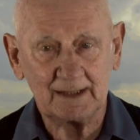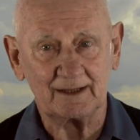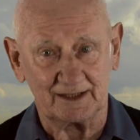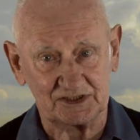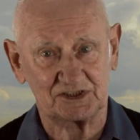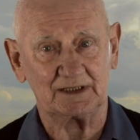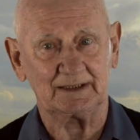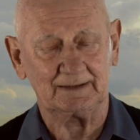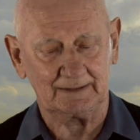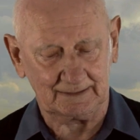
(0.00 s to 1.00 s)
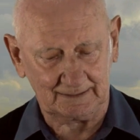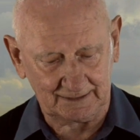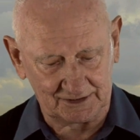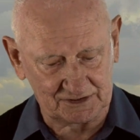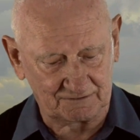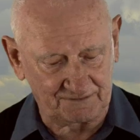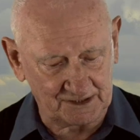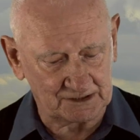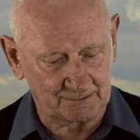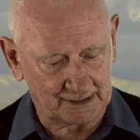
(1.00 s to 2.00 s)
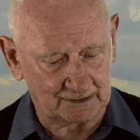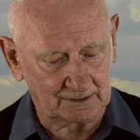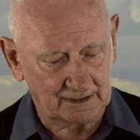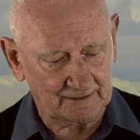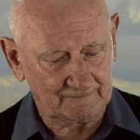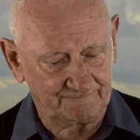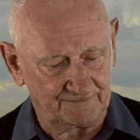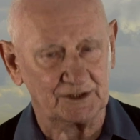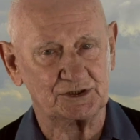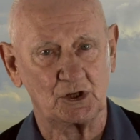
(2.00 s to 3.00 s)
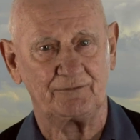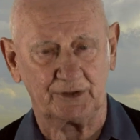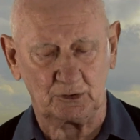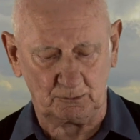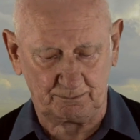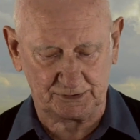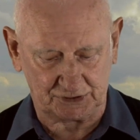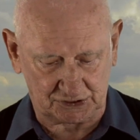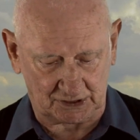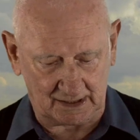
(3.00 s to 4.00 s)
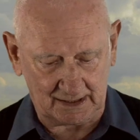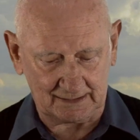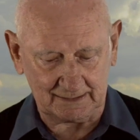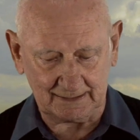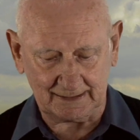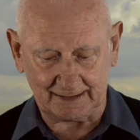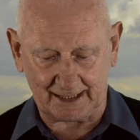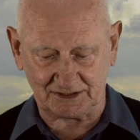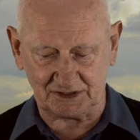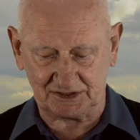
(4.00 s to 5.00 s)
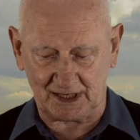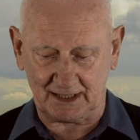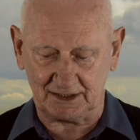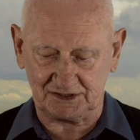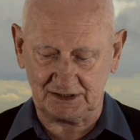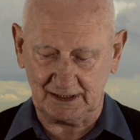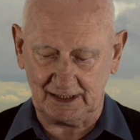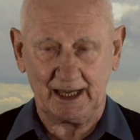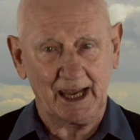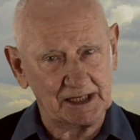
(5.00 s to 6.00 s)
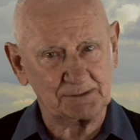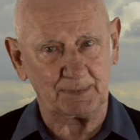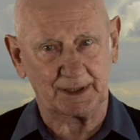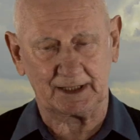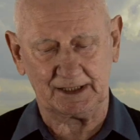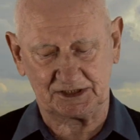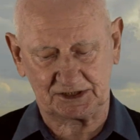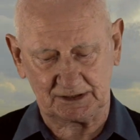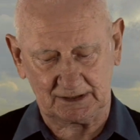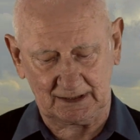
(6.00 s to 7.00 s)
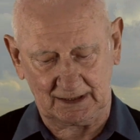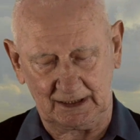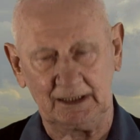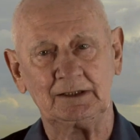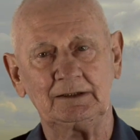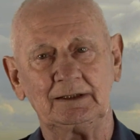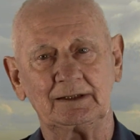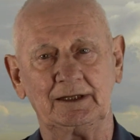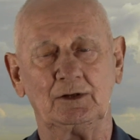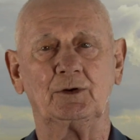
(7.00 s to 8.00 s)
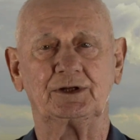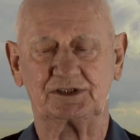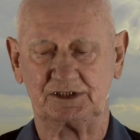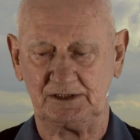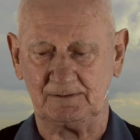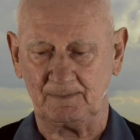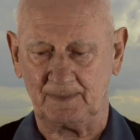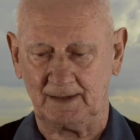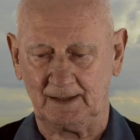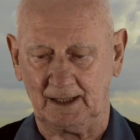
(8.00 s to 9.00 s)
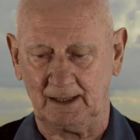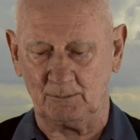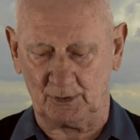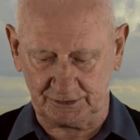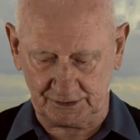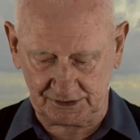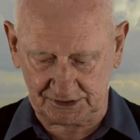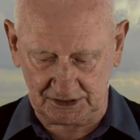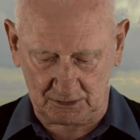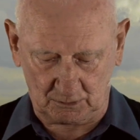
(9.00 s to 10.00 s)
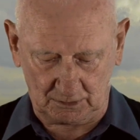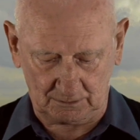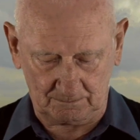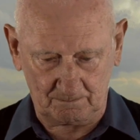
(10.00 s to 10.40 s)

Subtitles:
This is the fundamental philosophical position Kazantzakis explicates in The Odyssey, a modern sequel.